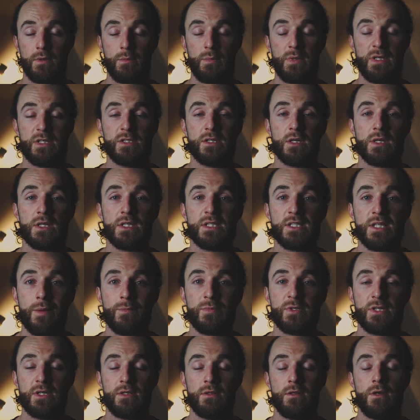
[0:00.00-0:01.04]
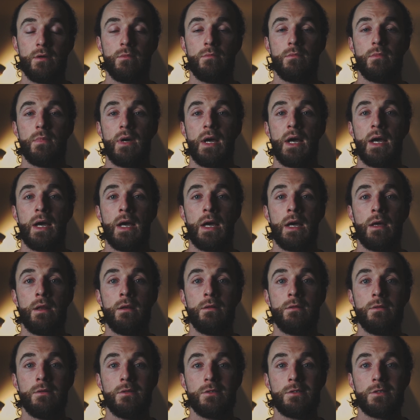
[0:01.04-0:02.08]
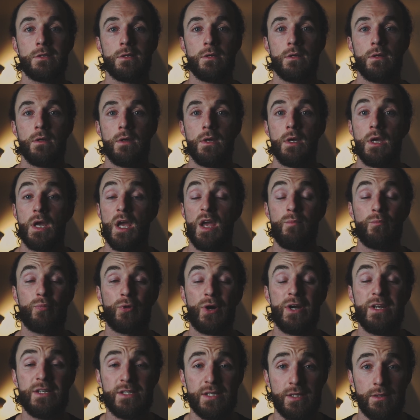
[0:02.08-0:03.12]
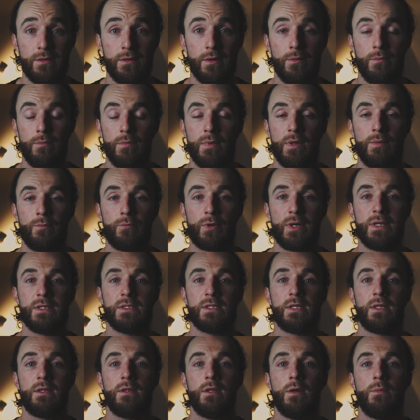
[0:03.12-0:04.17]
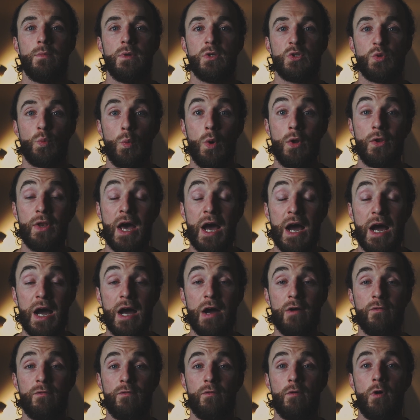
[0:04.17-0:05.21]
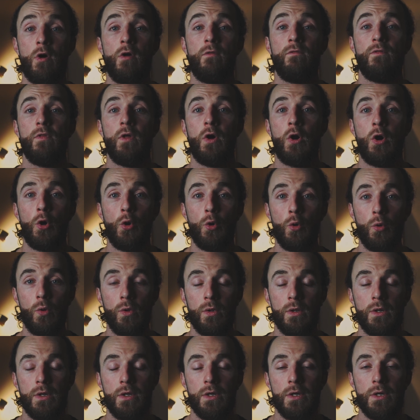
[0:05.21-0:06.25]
It means accepting them and embracing them as one half of the whole.